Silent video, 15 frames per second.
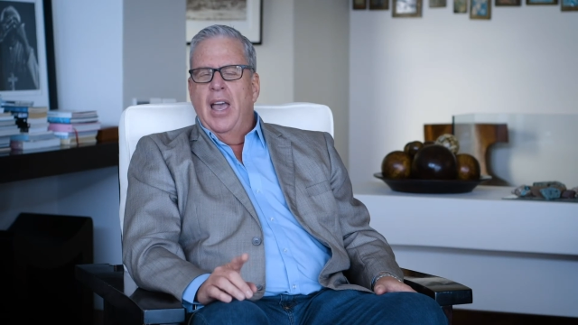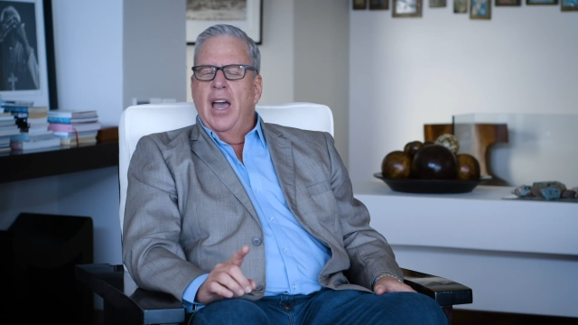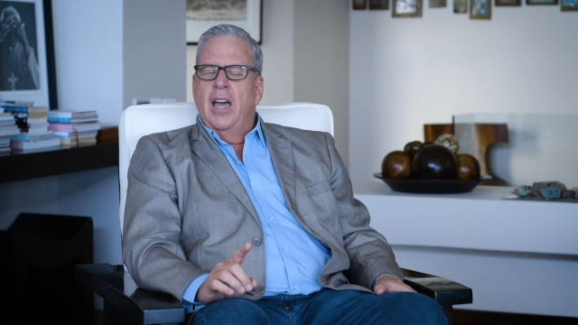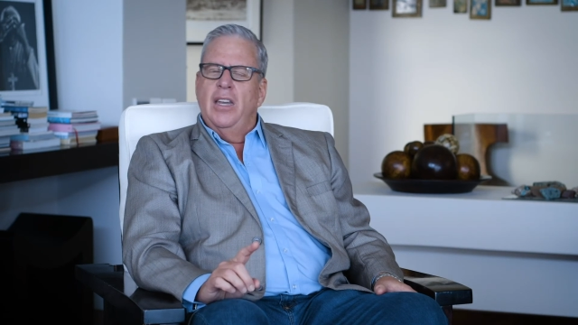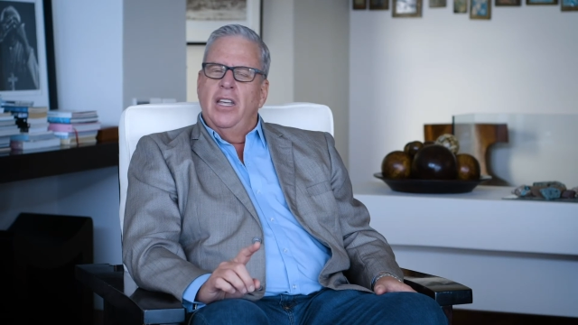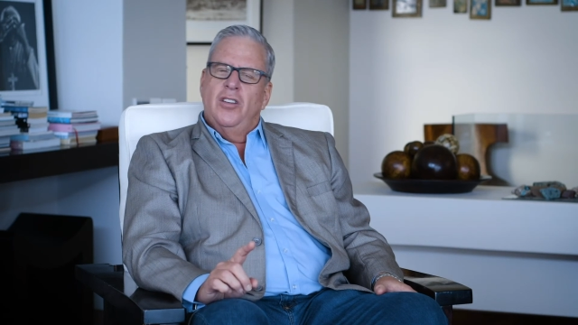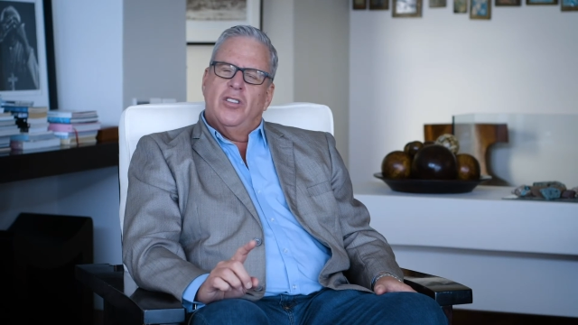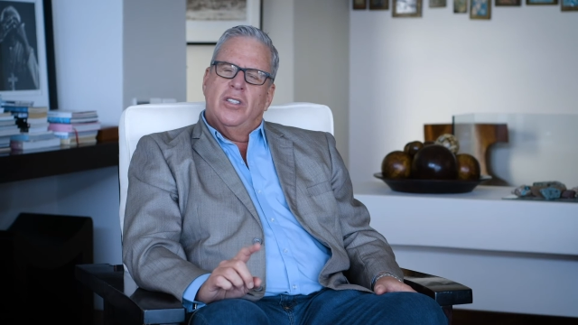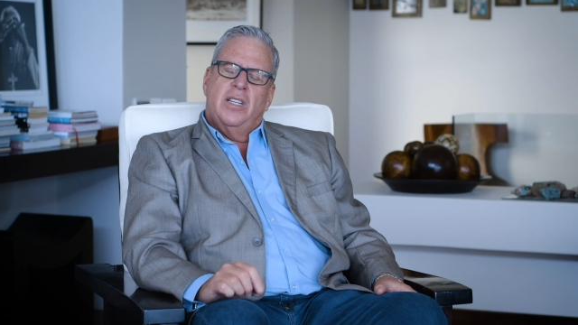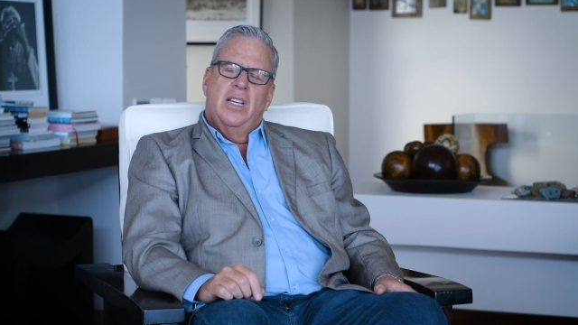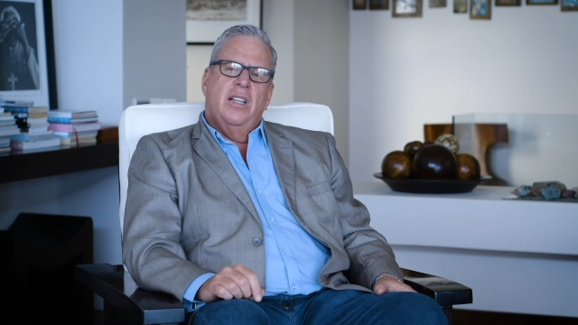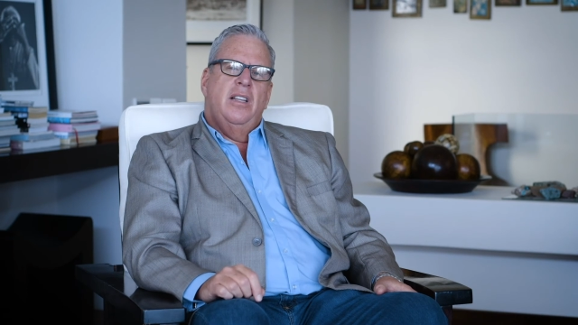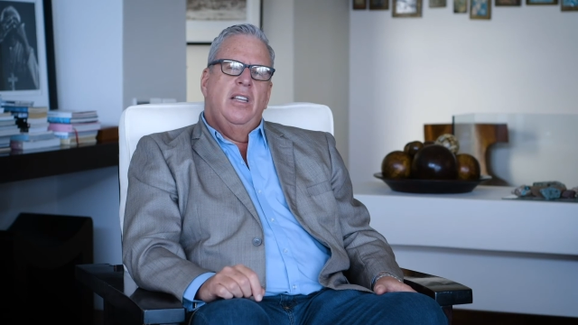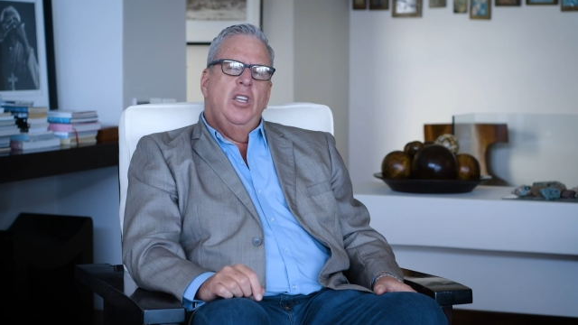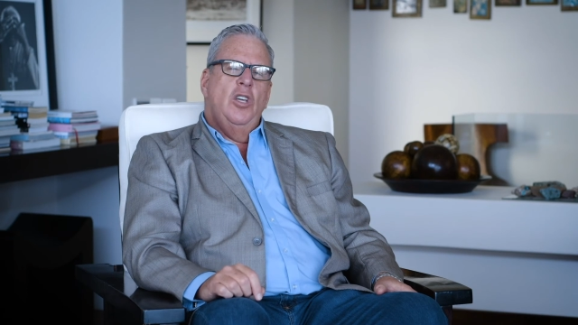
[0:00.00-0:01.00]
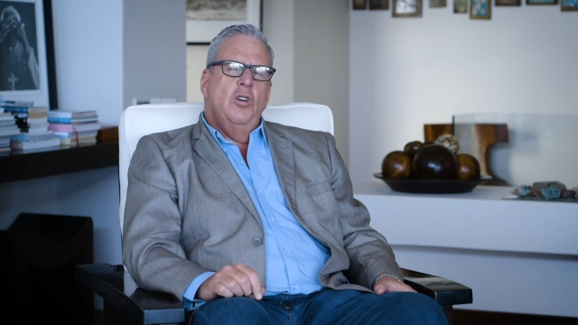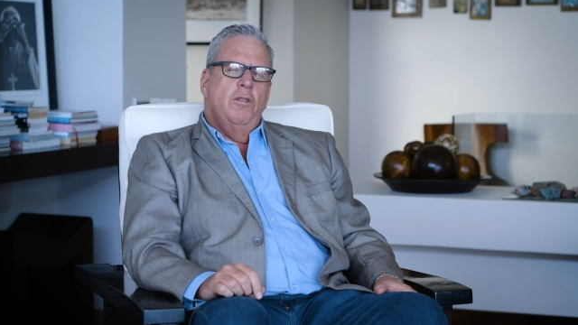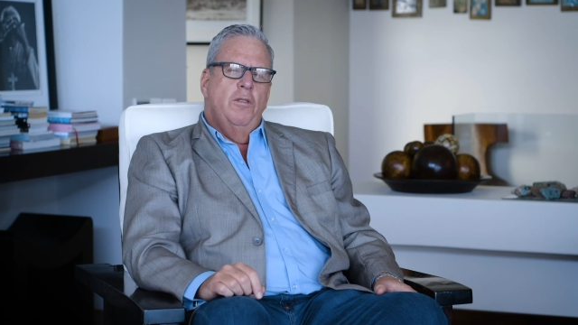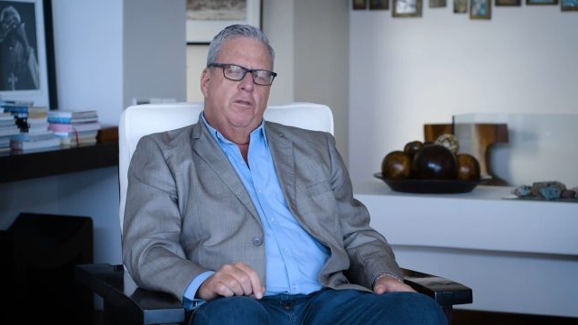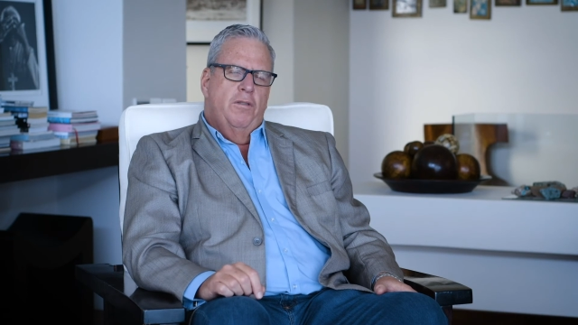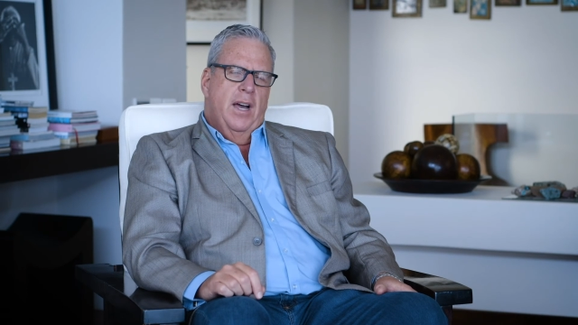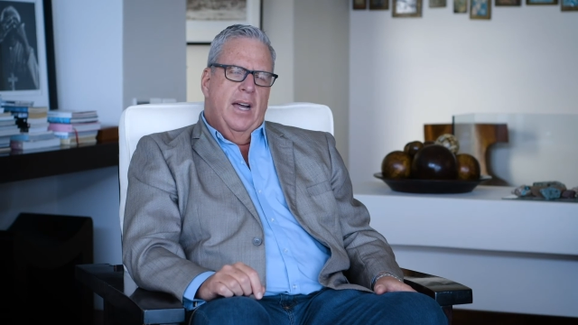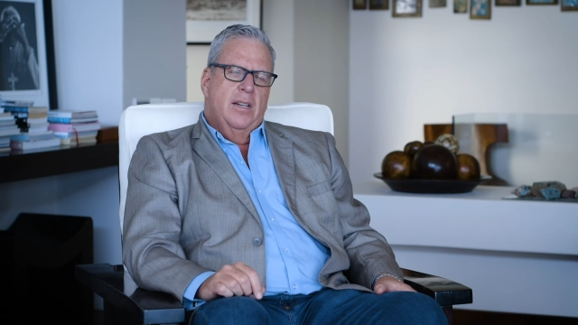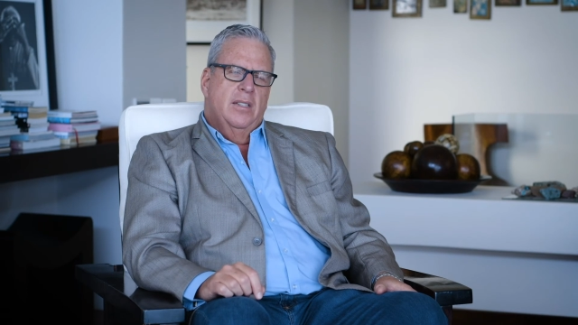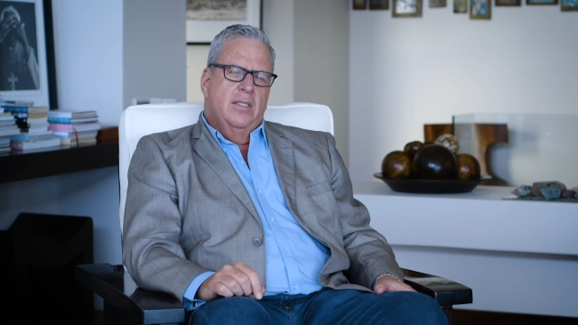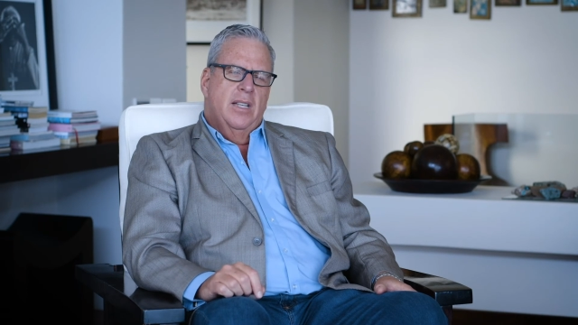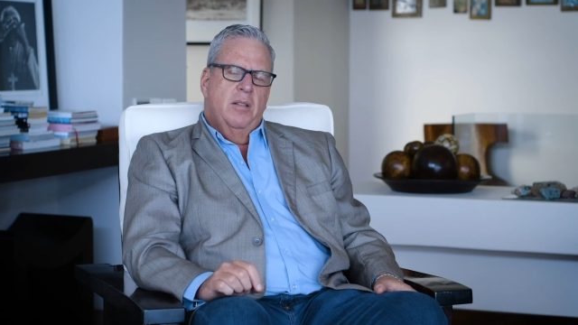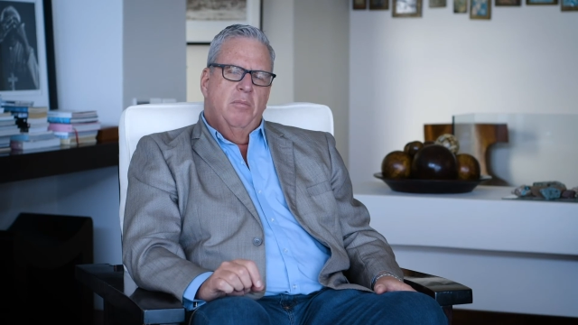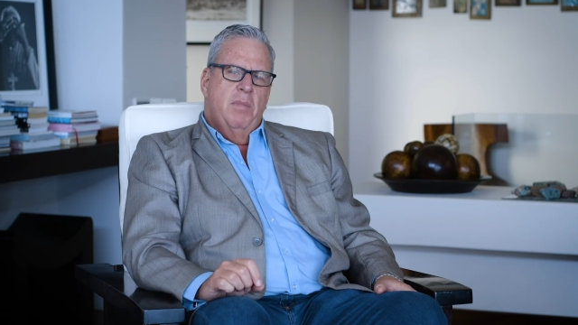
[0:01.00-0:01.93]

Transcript: An interesting new fact is that